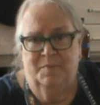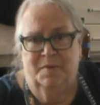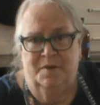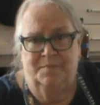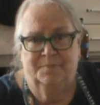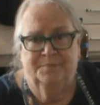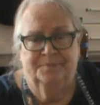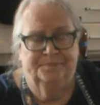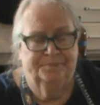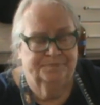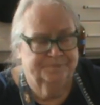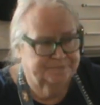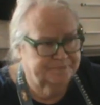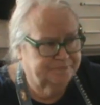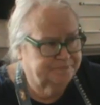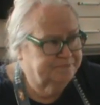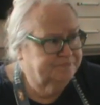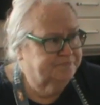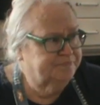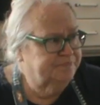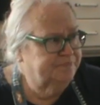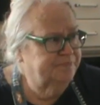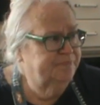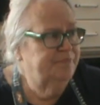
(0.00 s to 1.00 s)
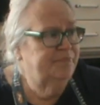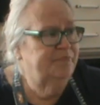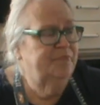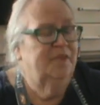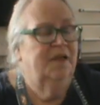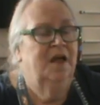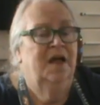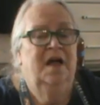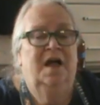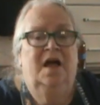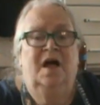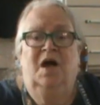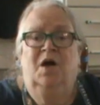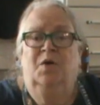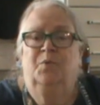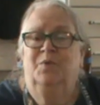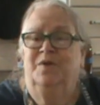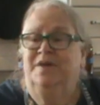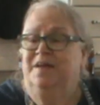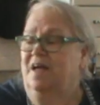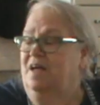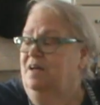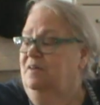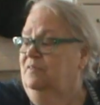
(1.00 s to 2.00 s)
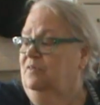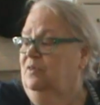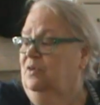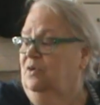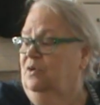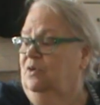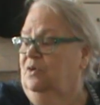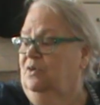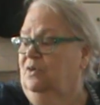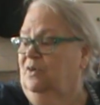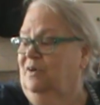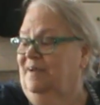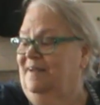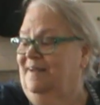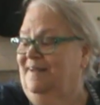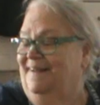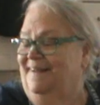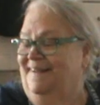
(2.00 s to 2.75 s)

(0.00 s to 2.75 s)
but we gave her